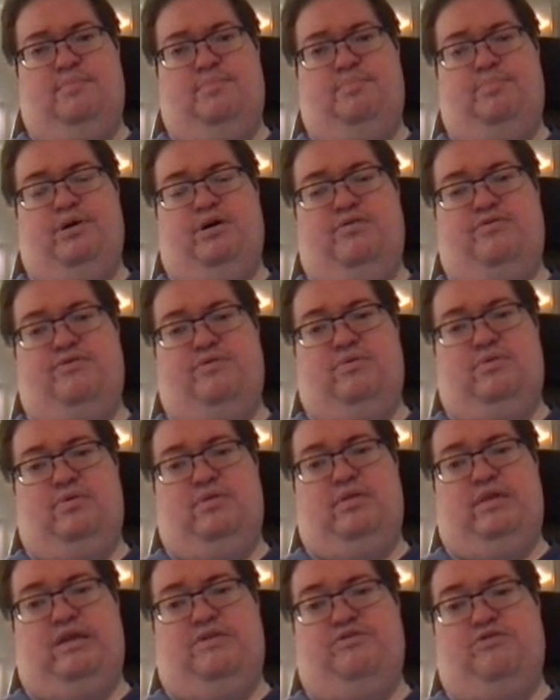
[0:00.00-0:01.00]
But
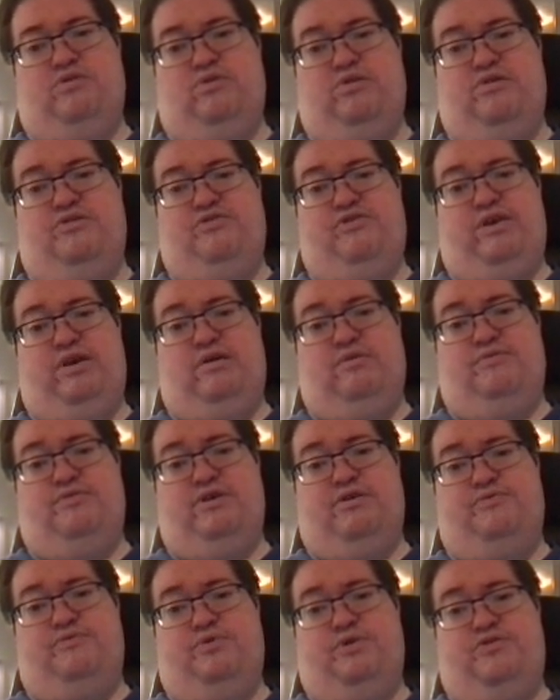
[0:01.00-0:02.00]
that's on
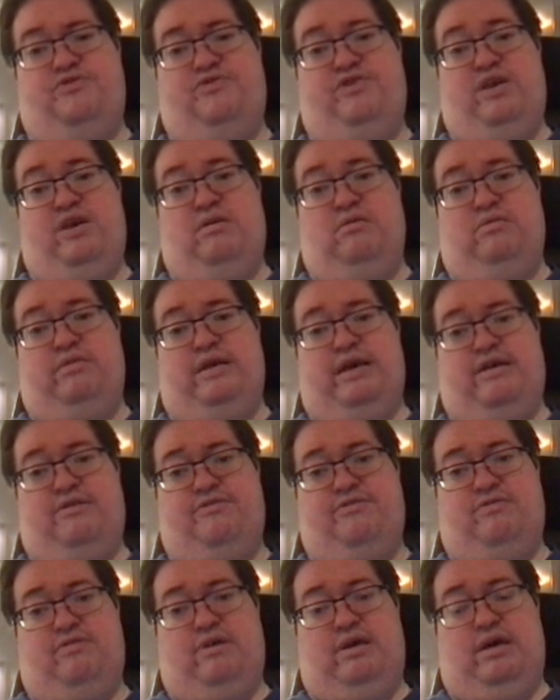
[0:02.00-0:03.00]
that's for a single test
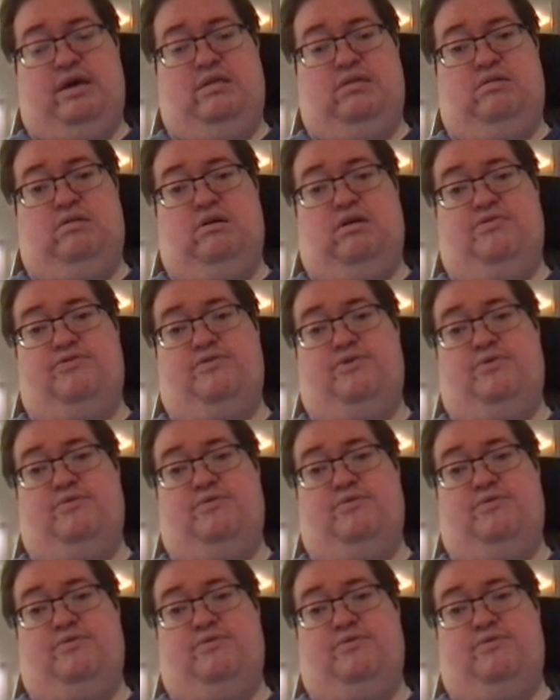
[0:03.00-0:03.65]
and not